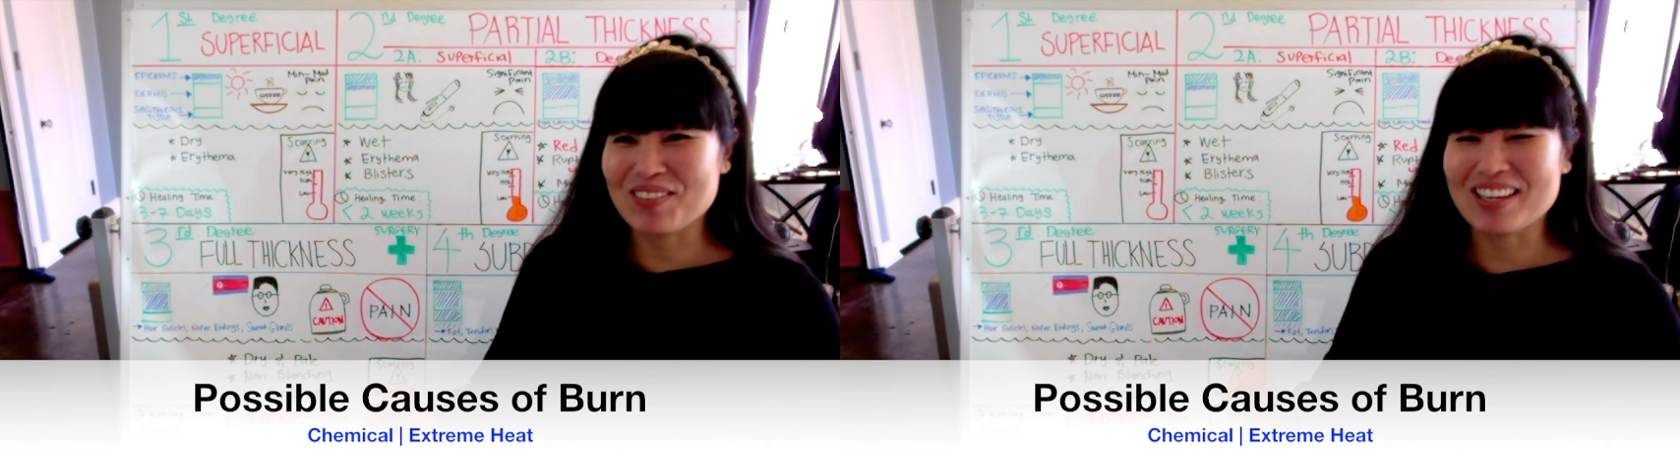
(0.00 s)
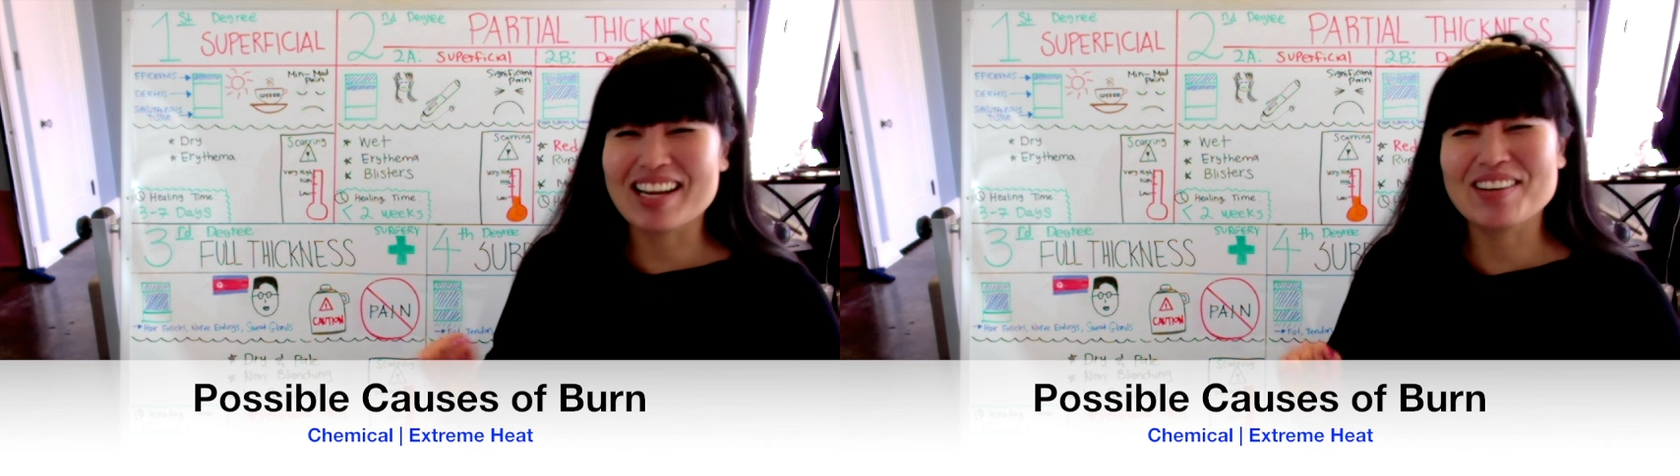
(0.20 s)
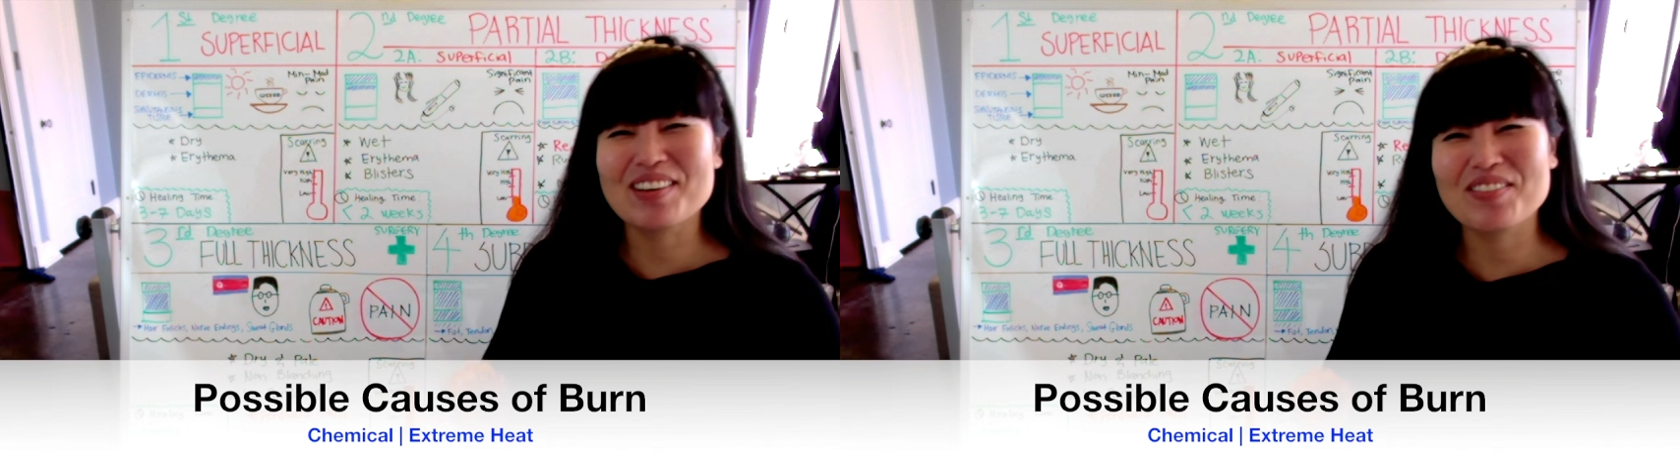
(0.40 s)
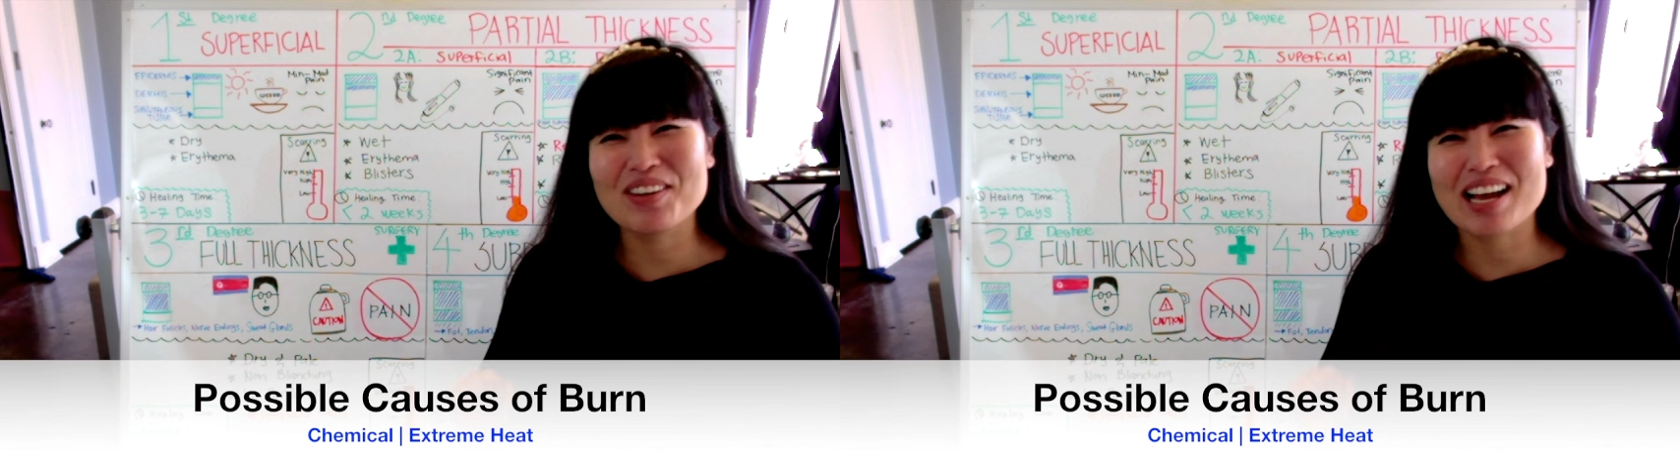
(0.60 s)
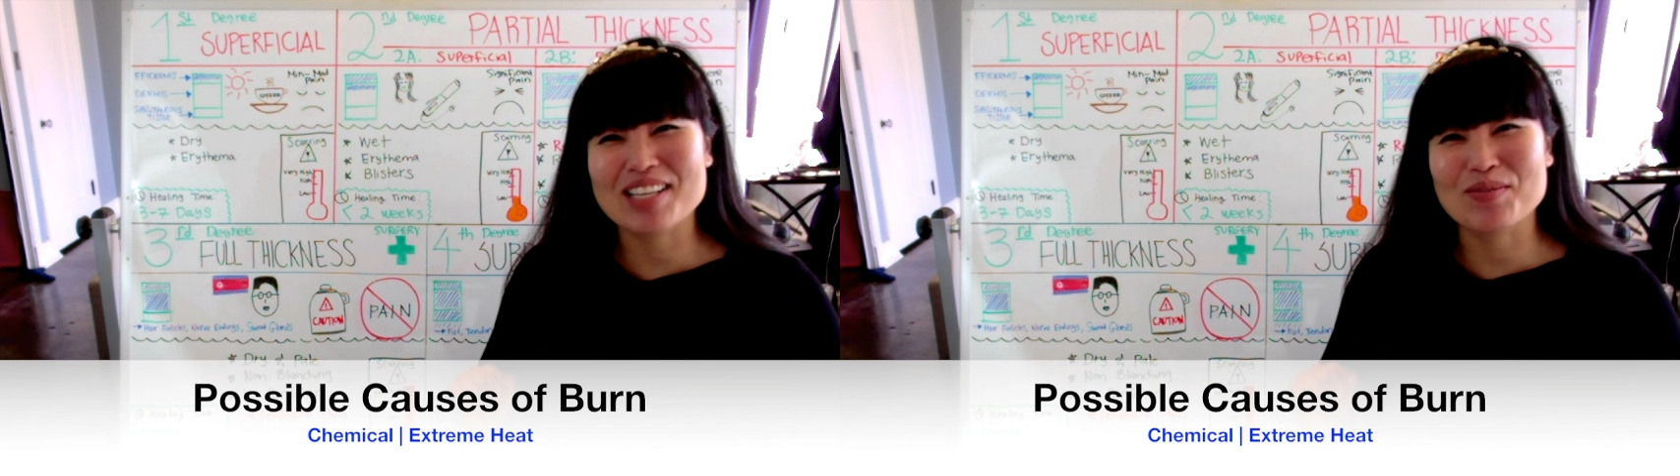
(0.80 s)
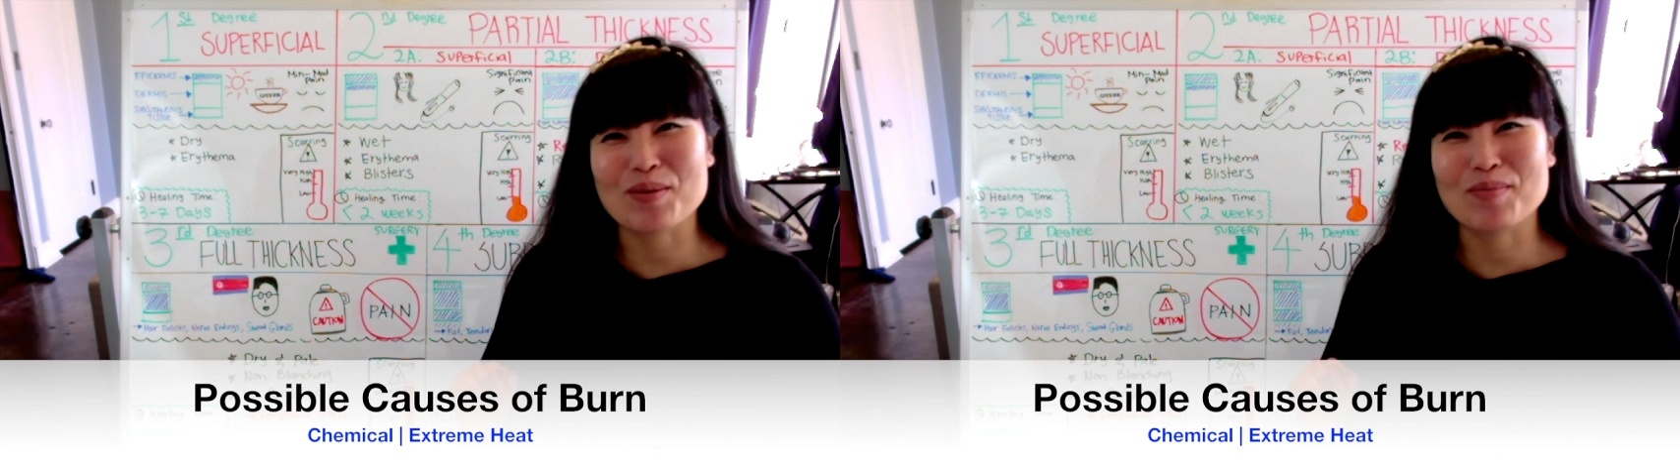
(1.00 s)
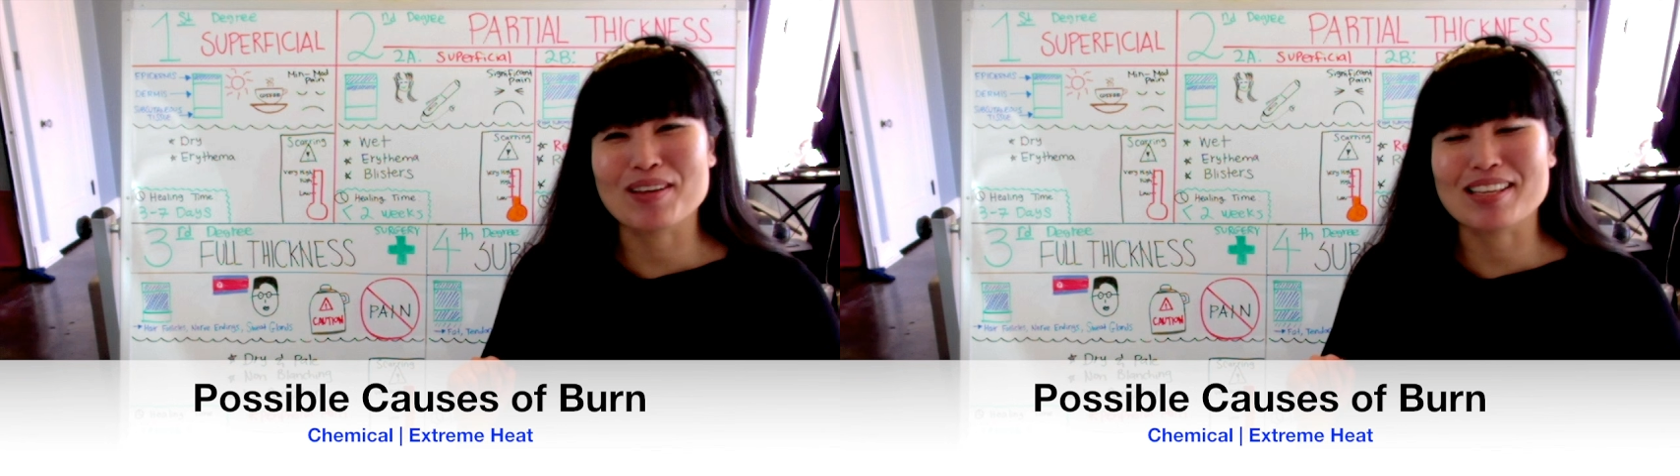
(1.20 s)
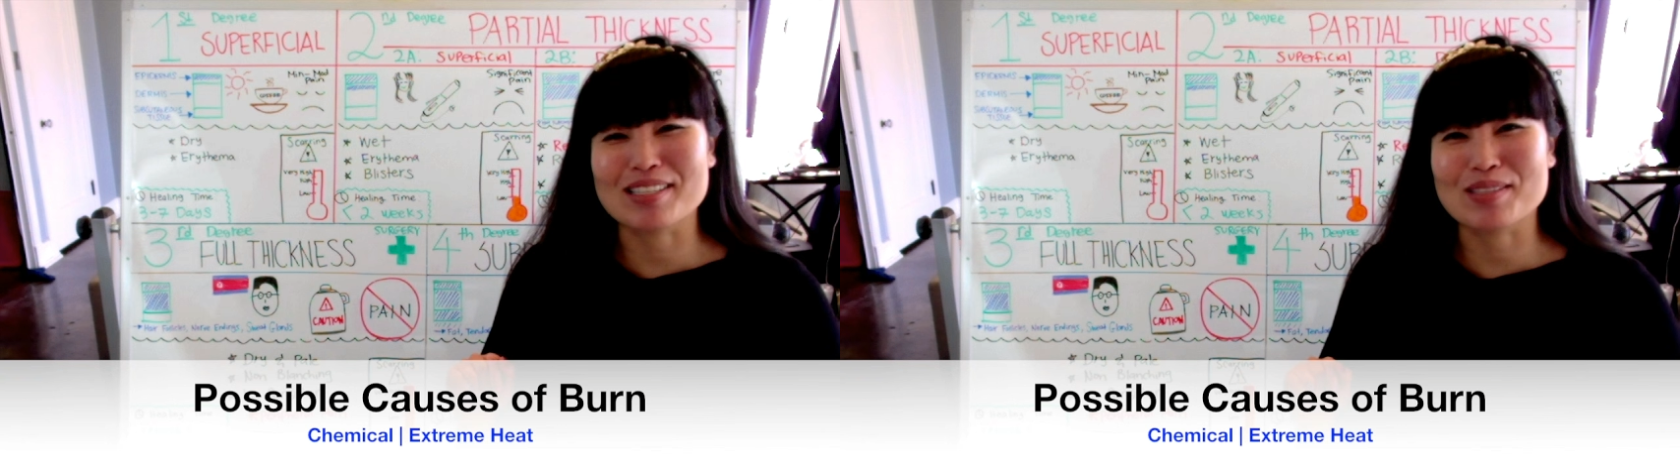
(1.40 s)
And I don't know if you guys
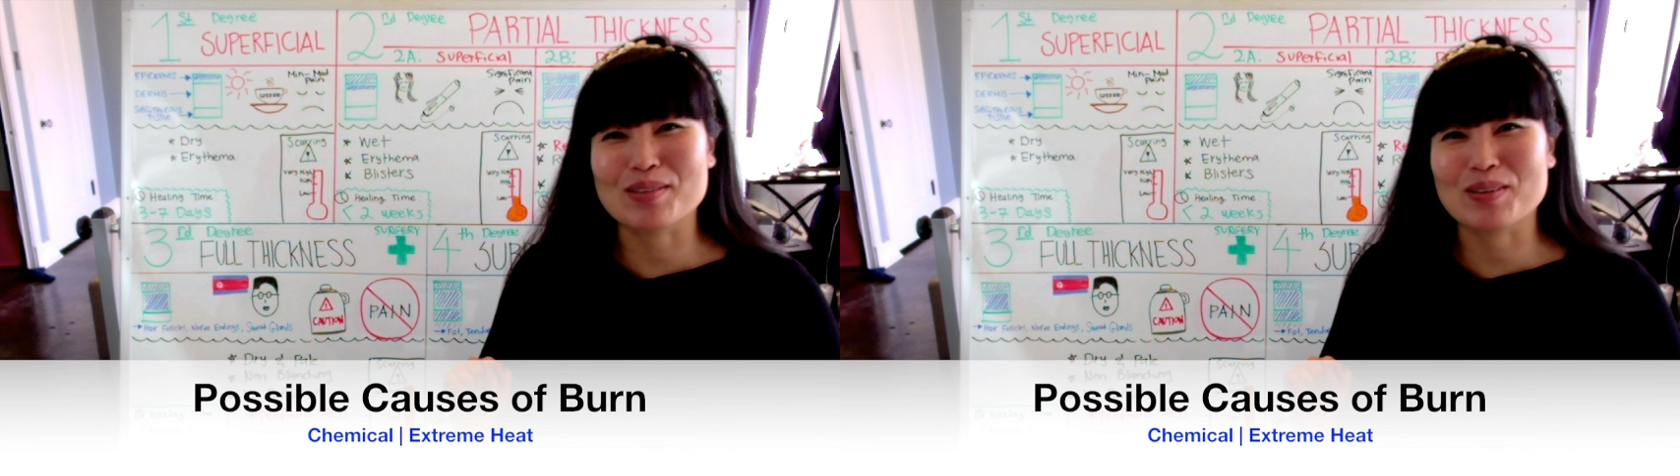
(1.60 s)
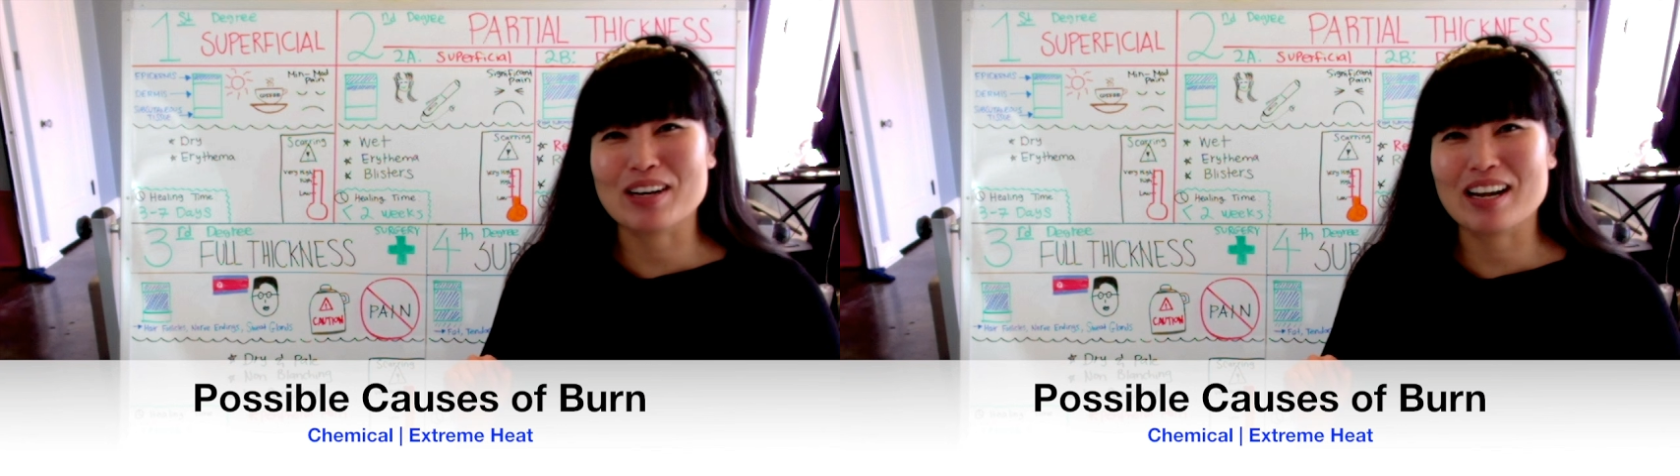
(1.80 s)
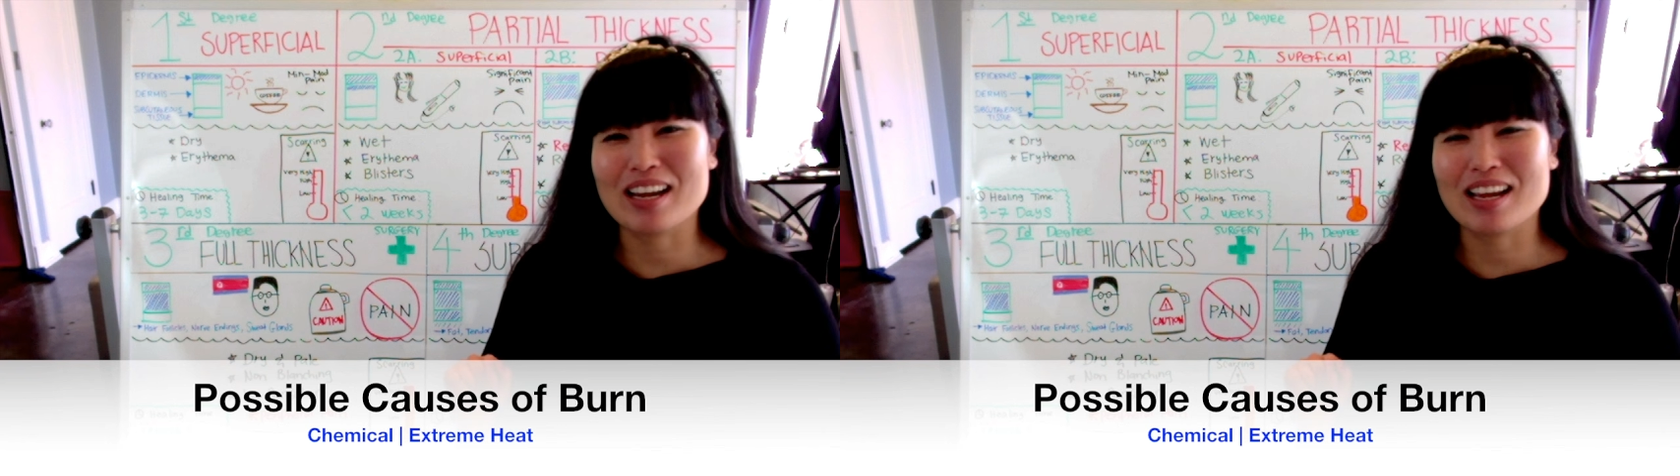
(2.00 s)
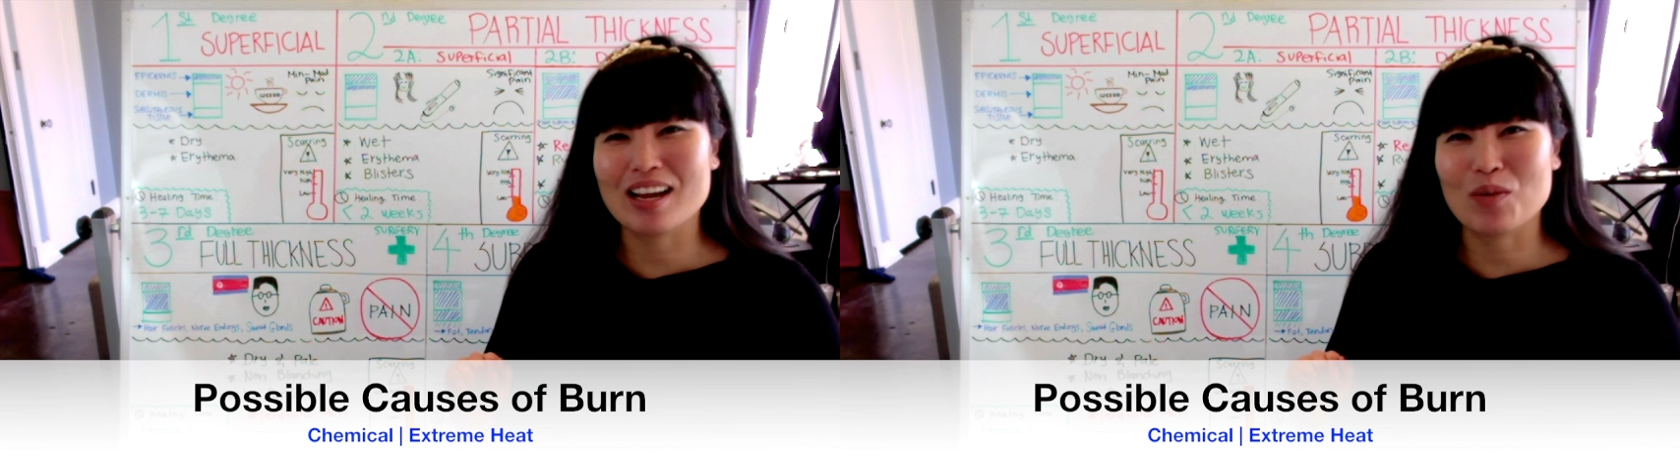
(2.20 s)
remember this story.